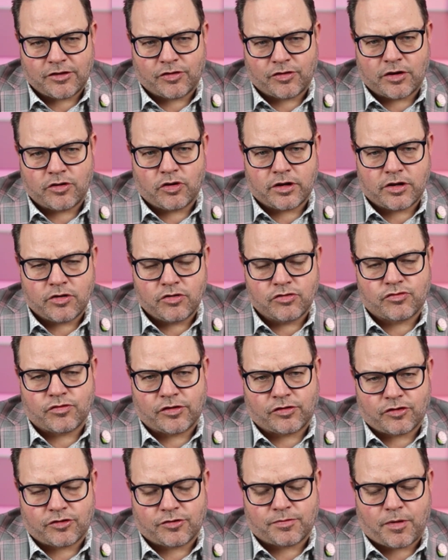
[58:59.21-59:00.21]
So I do a huge
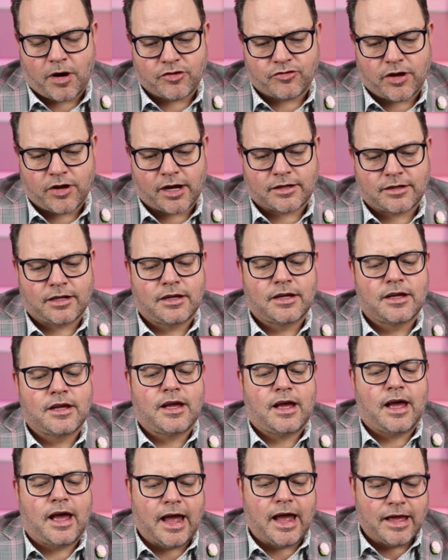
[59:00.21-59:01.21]
research project,
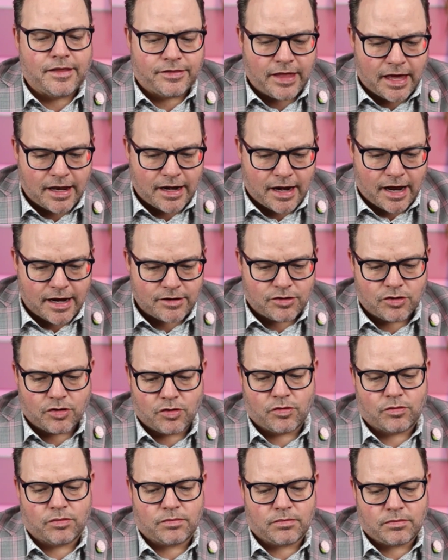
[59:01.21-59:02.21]
and then I
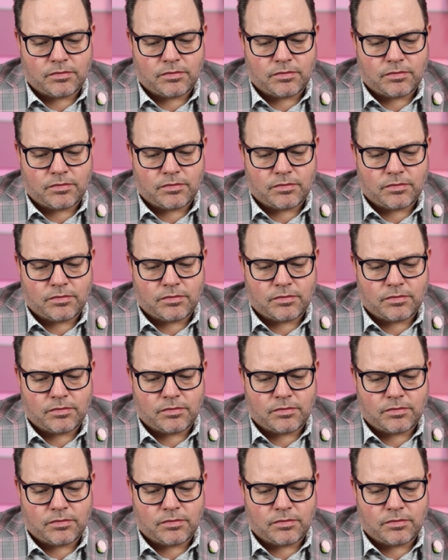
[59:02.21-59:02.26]
do,